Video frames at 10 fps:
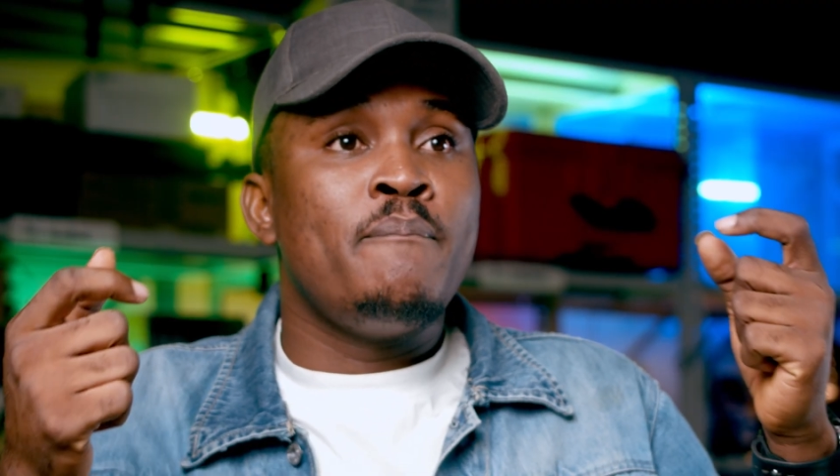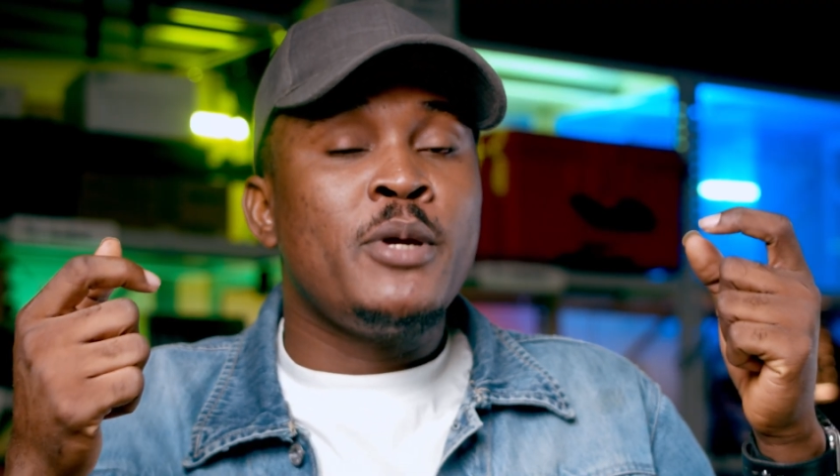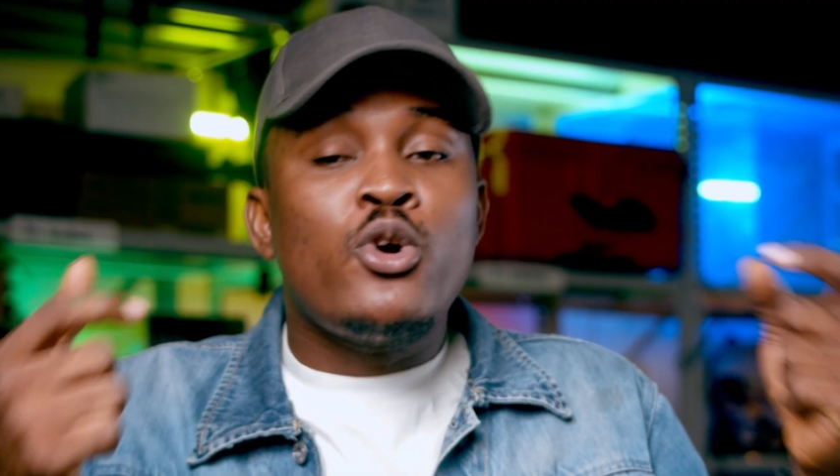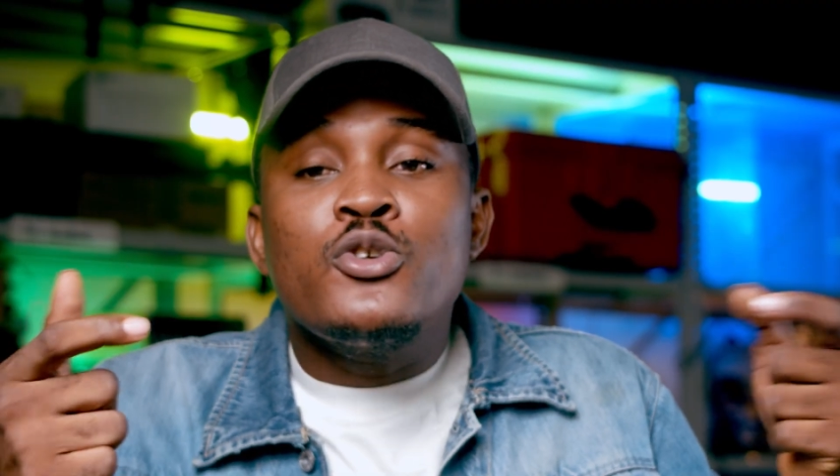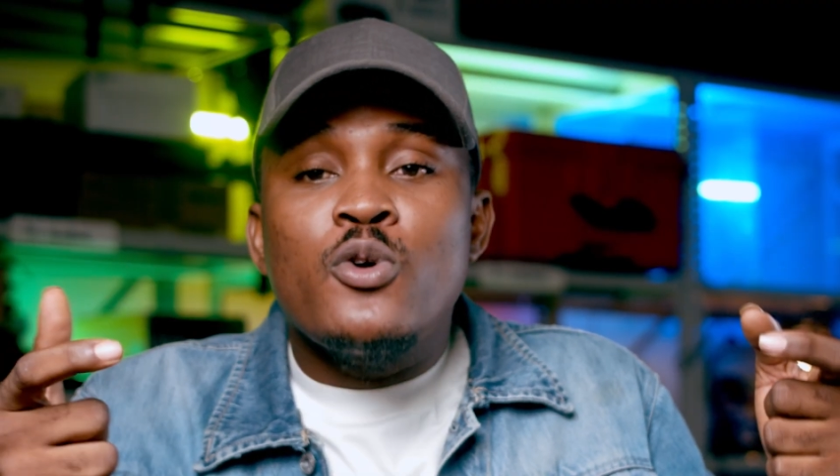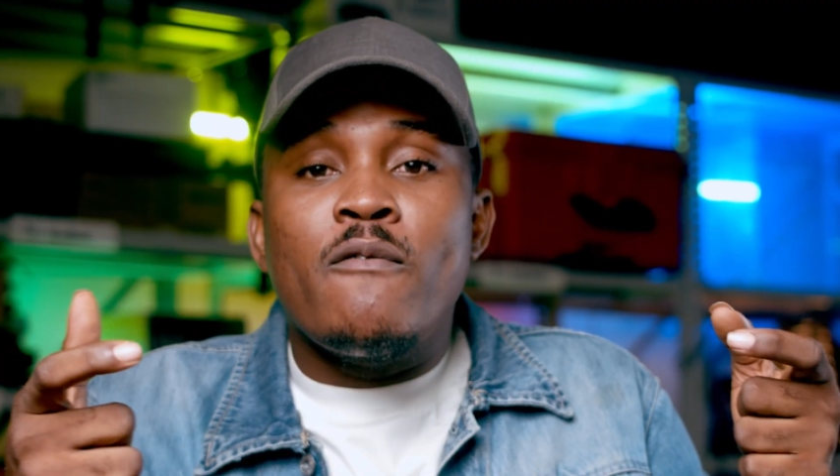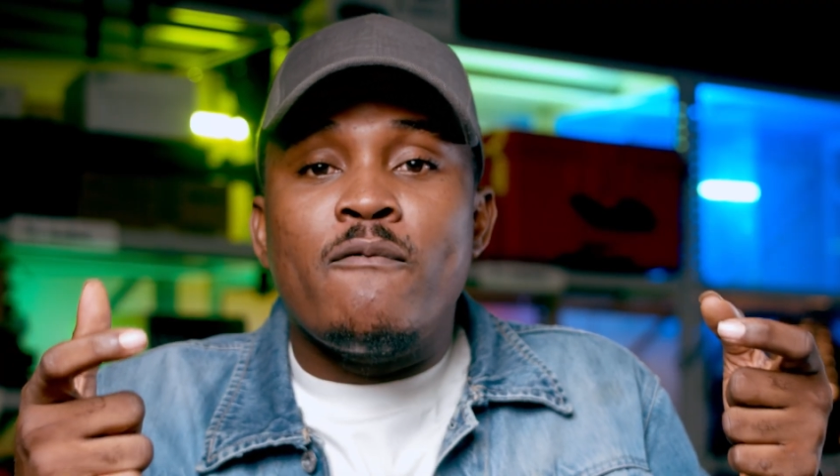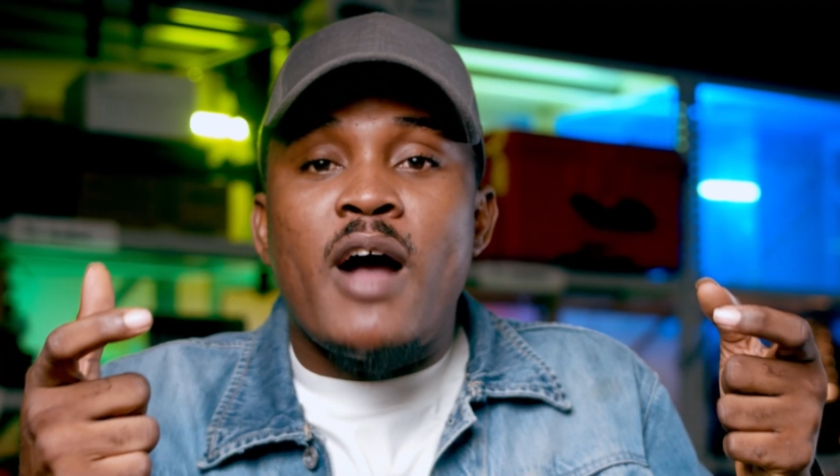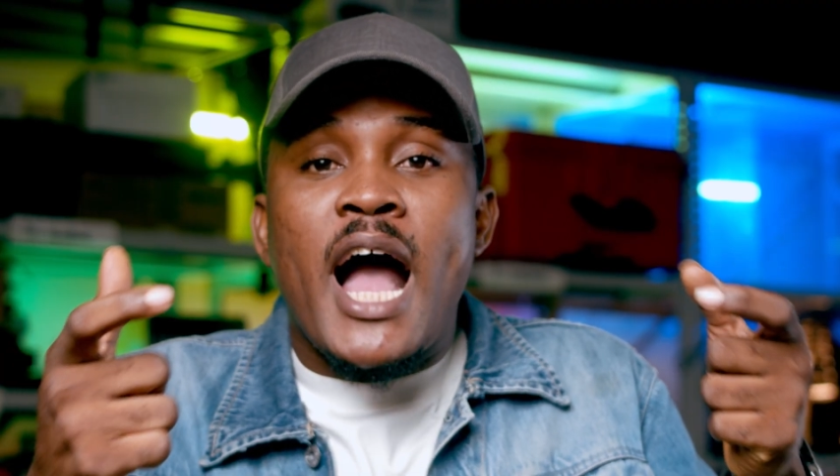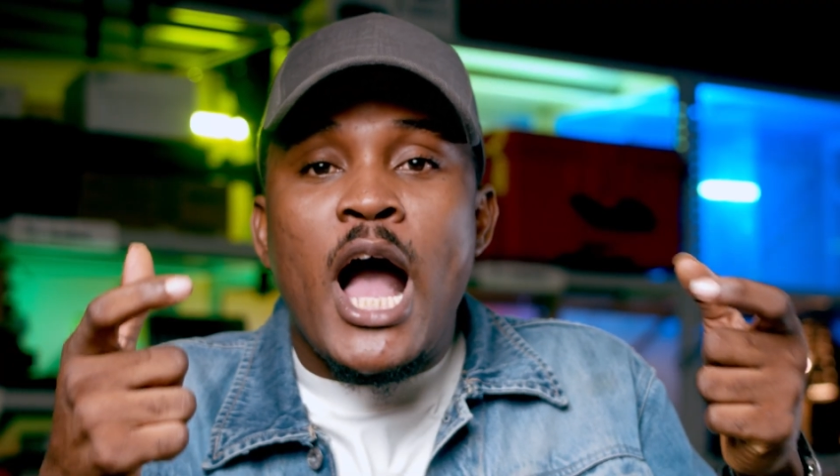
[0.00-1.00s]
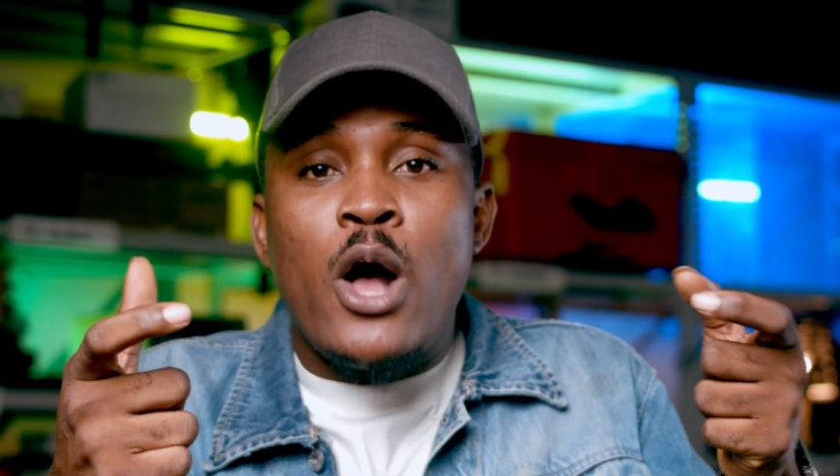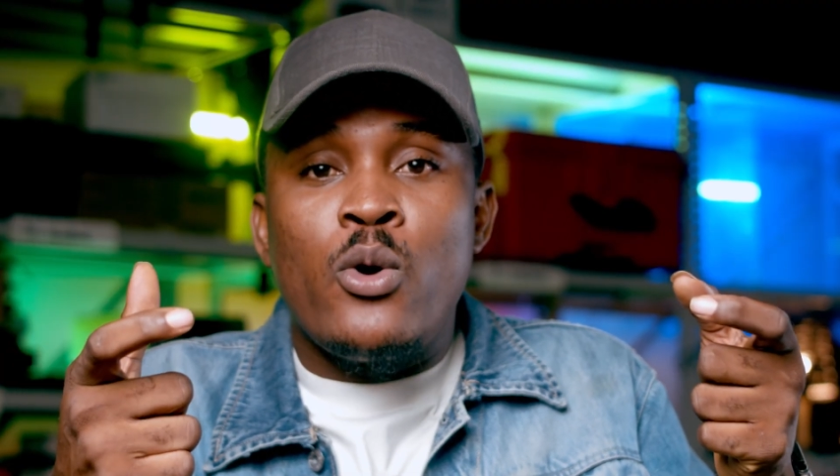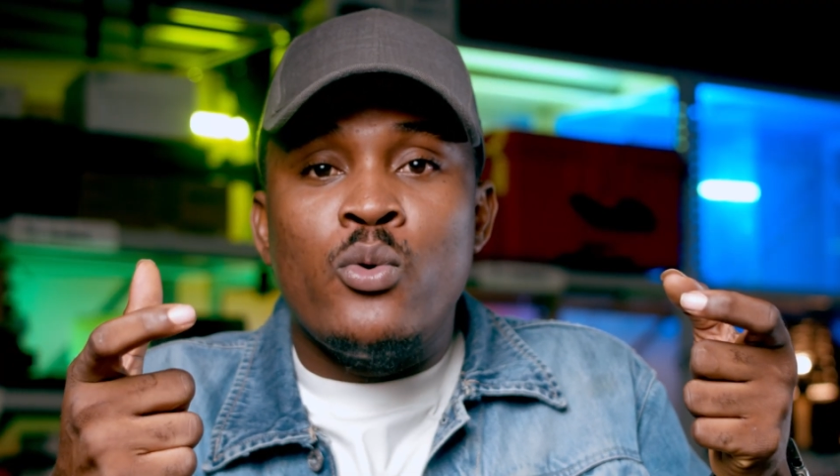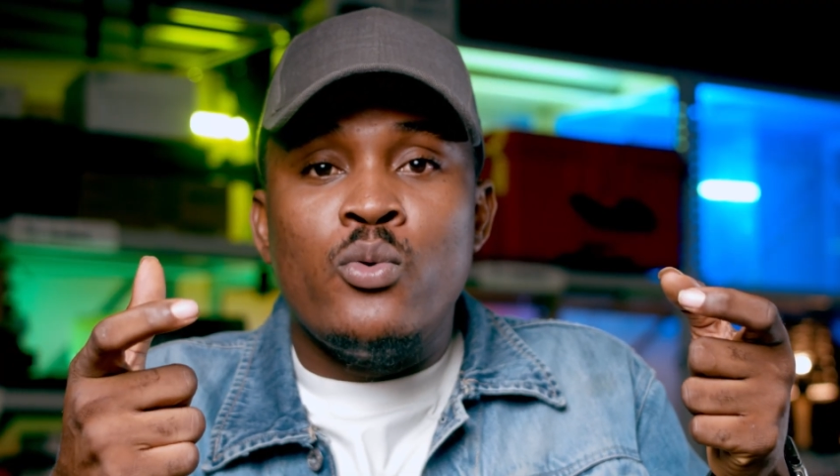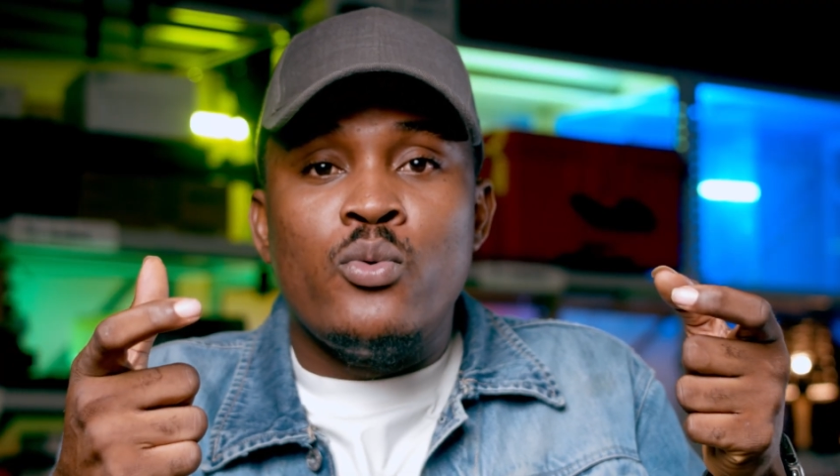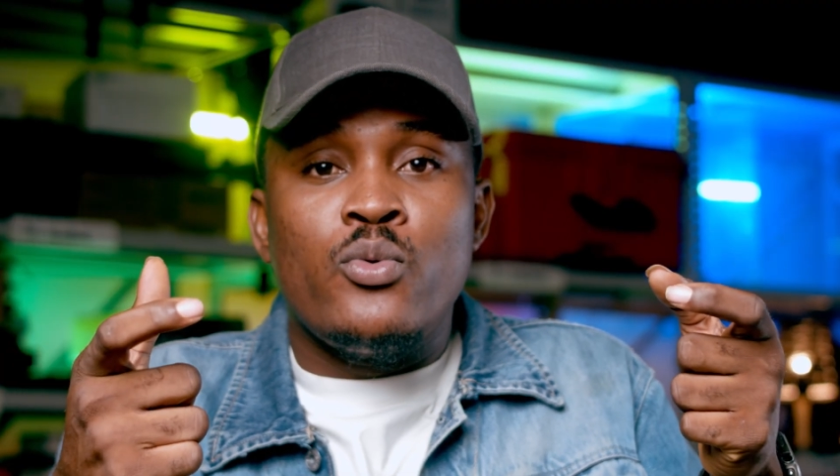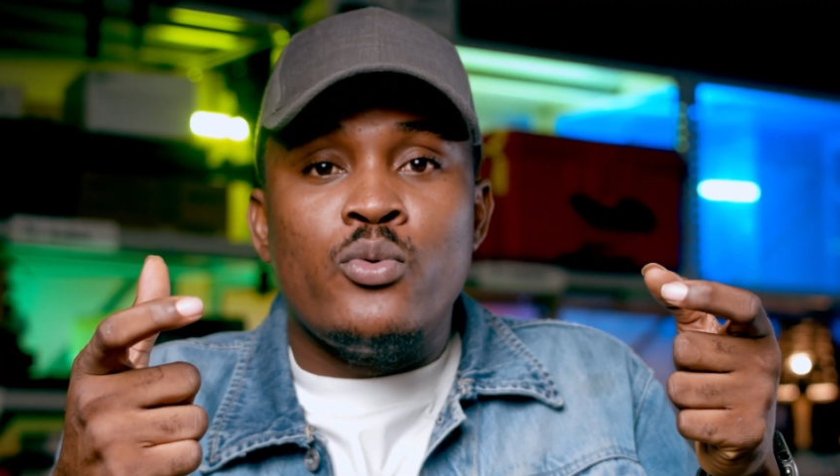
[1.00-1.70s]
because of how